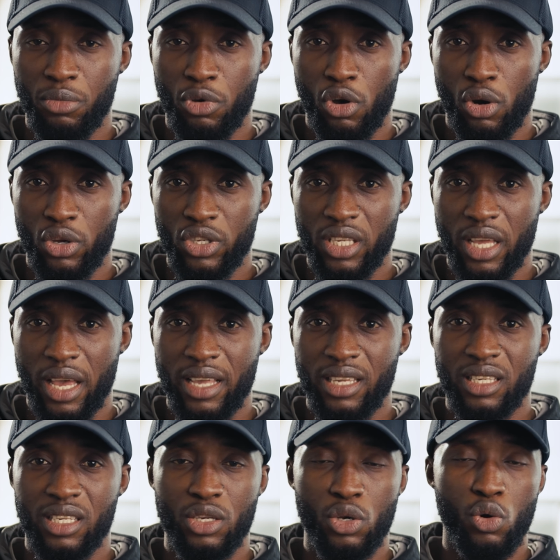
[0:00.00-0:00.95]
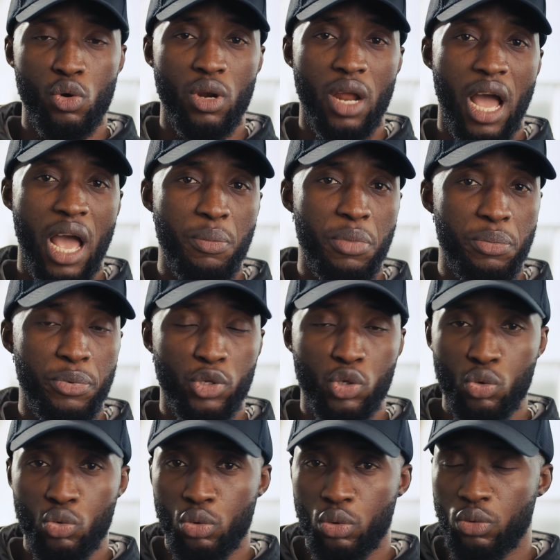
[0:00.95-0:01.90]
color signs, the whole
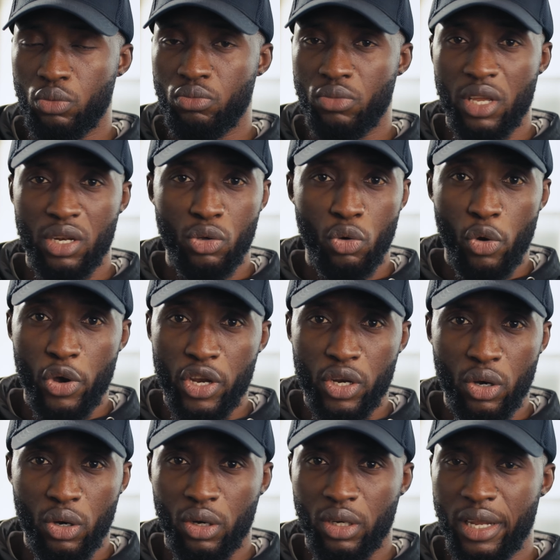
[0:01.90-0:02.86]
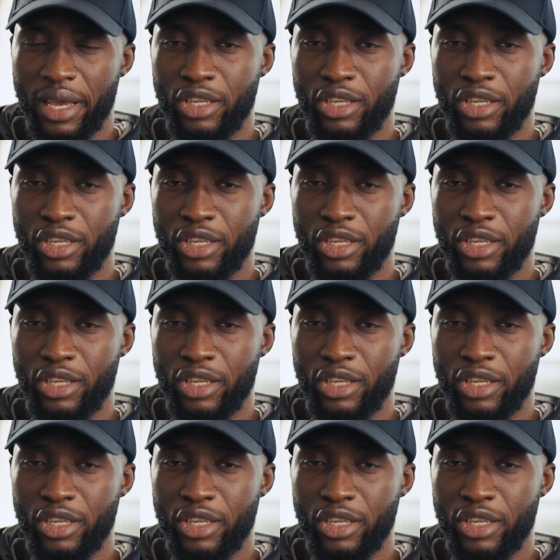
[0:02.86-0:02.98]
IPP2 thing going on,